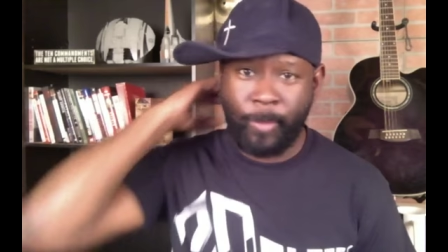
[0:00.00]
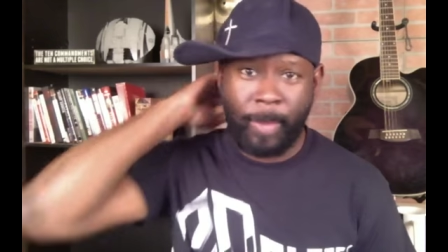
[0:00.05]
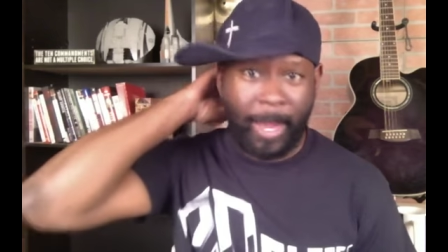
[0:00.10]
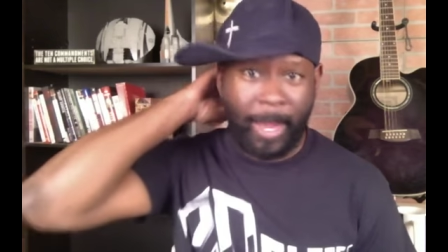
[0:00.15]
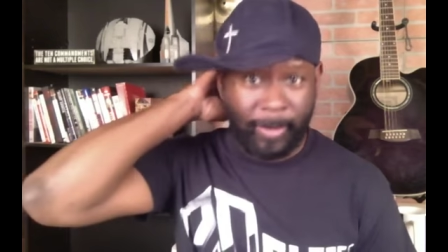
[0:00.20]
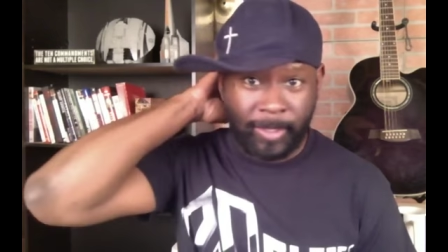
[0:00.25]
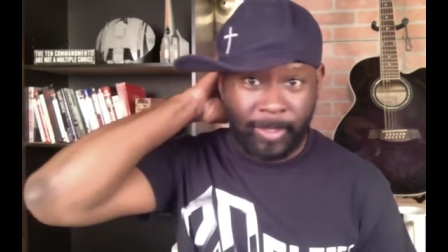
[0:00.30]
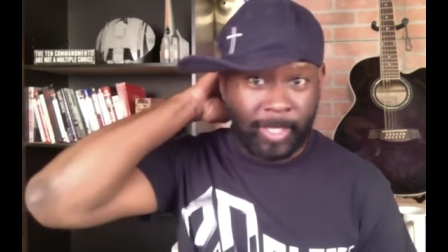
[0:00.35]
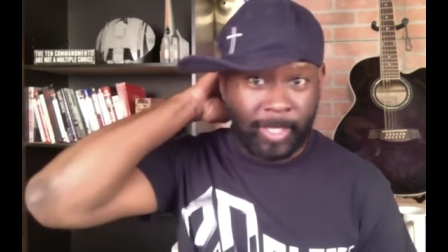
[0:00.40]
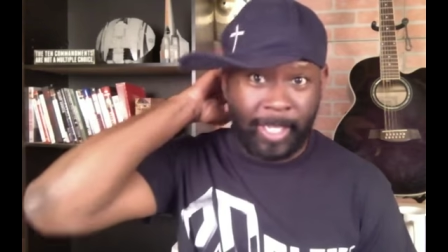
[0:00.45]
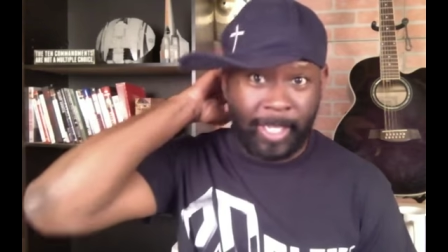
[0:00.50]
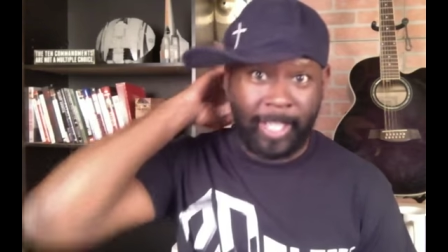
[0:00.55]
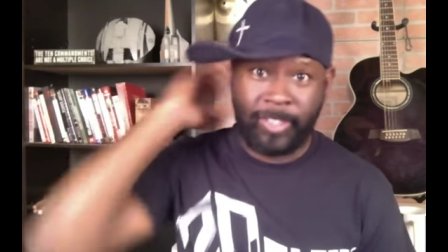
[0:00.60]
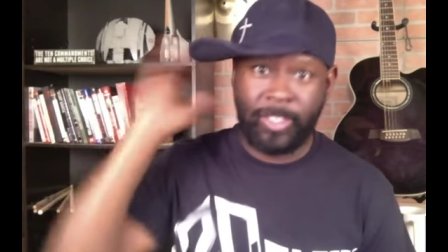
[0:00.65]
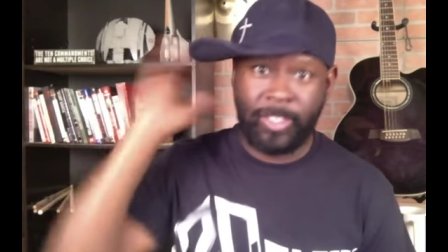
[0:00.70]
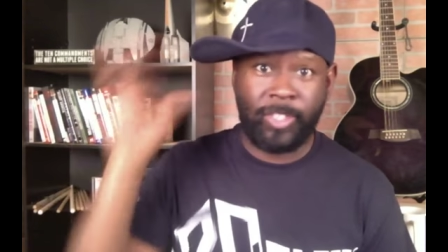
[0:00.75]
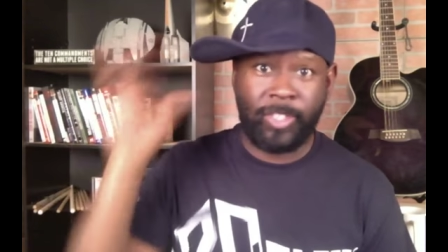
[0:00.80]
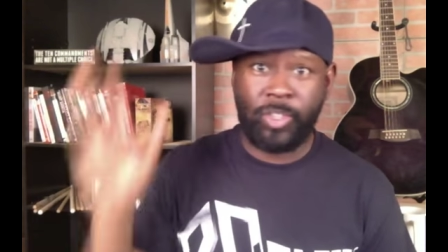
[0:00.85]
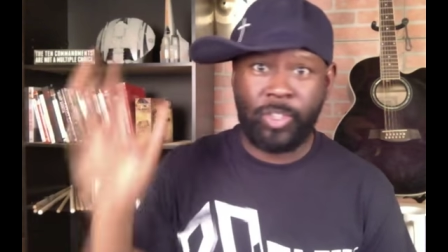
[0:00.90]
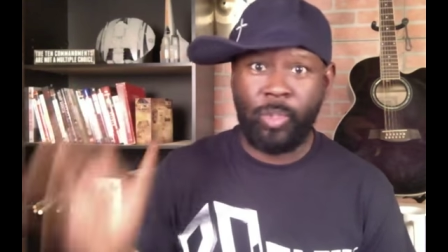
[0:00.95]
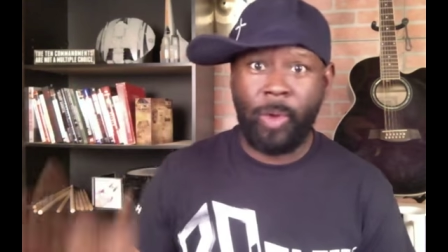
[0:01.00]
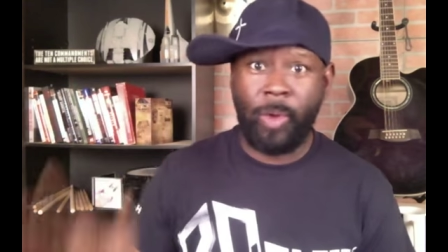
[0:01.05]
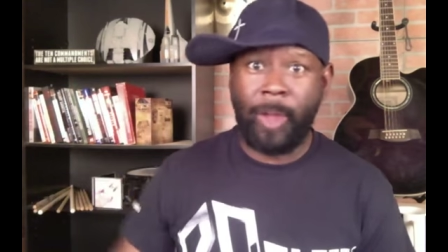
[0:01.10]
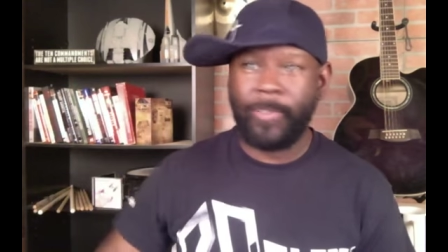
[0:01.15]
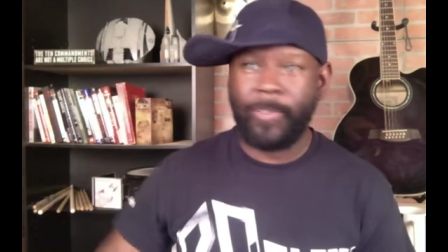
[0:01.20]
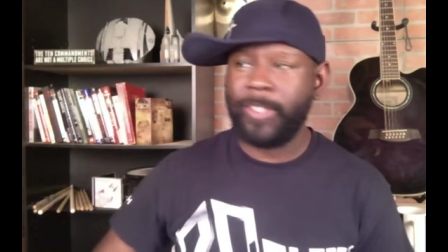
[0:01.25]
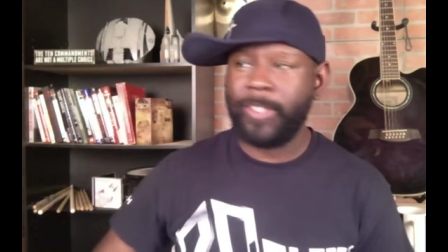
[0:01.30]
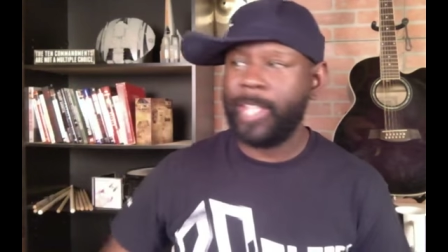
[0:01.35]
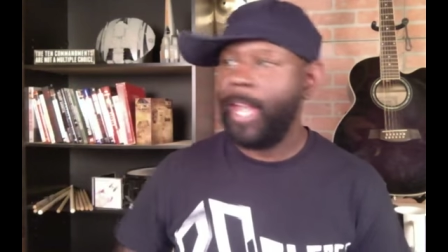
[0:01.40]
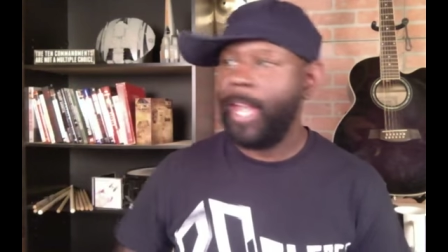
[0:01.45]
It's, like, it's, it's, too often.
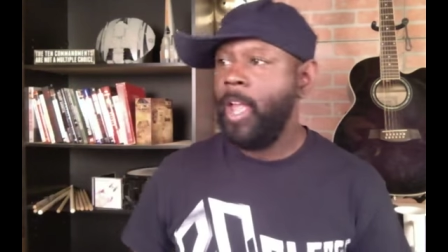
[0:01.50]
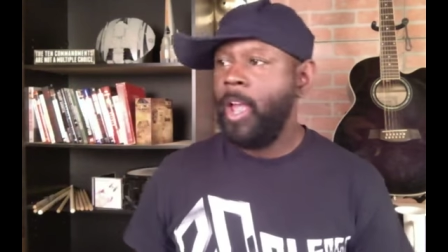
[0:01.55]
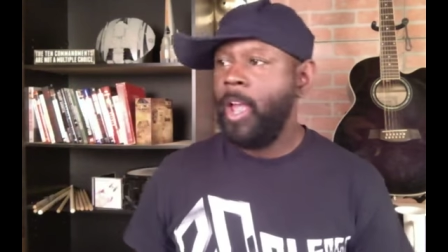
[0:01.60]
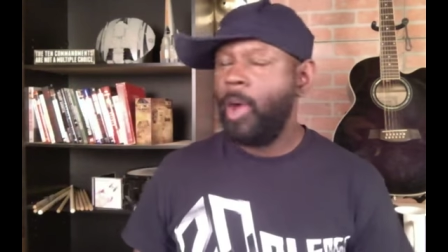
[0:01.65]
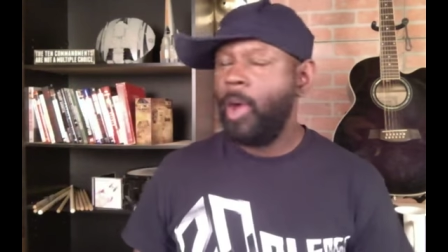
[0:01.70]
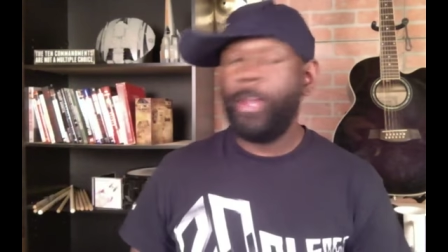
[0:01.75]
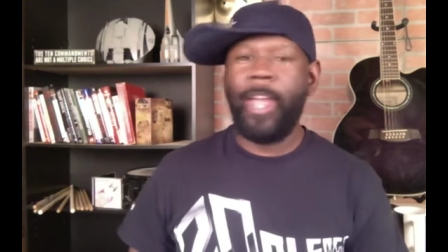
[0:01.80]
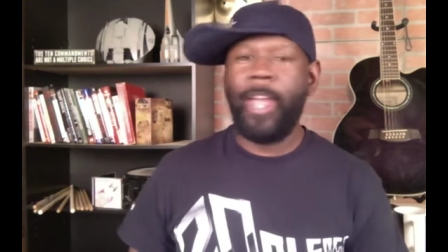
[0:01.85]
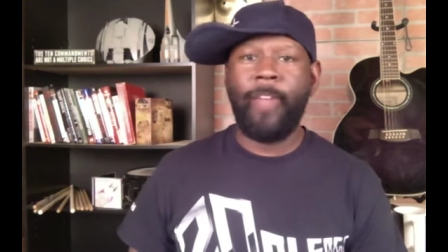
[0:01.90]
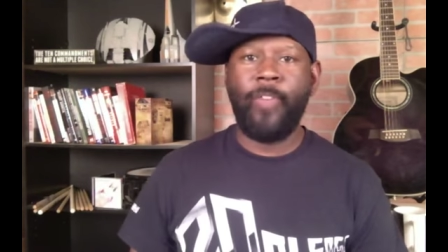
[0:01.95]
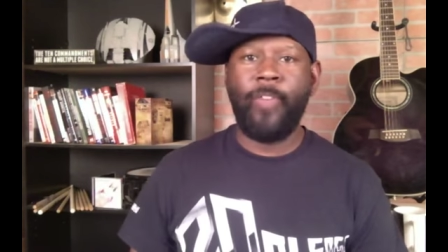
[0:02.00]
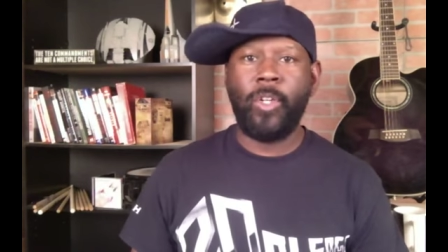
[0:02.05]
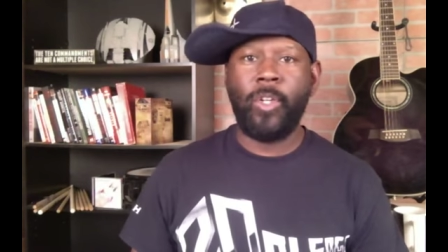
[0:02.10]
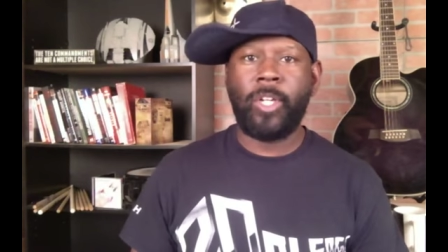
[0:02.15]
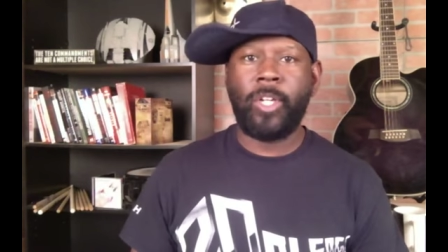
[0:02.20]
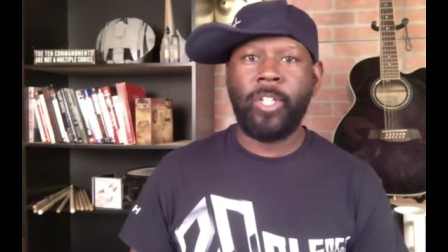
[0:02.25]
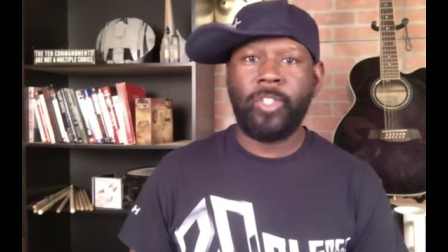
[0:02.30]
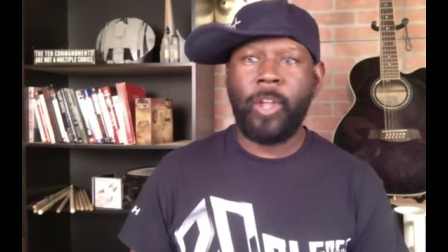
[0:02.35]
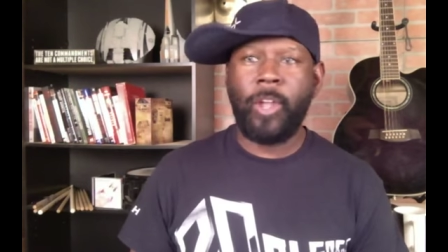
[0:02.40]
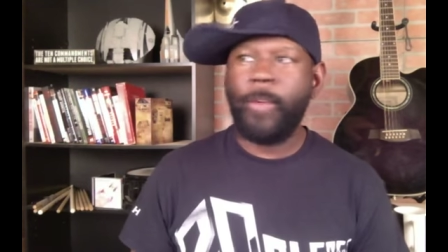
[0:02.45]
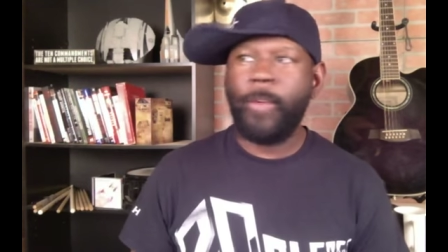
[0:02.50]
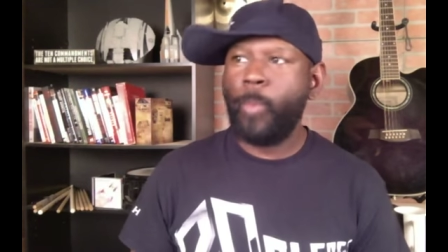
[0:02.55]
It's like, okay, if you're conservative,